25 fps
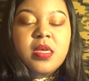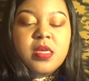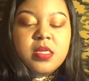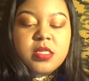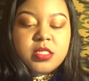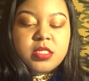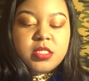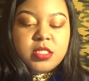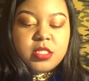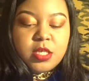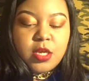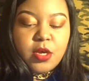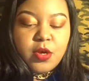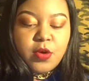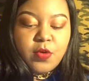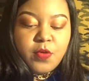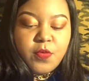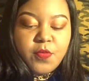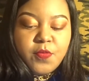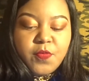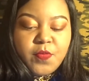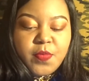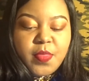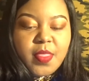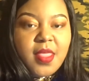
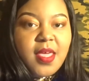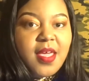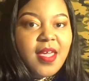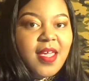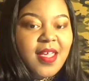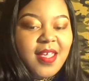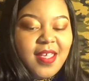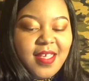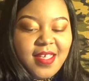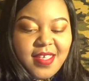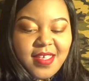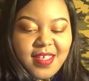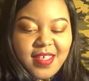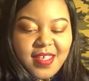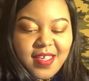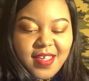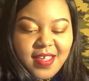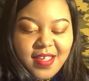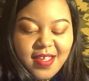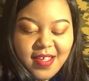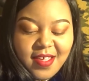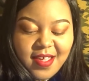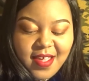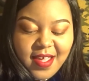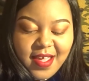So, yeah,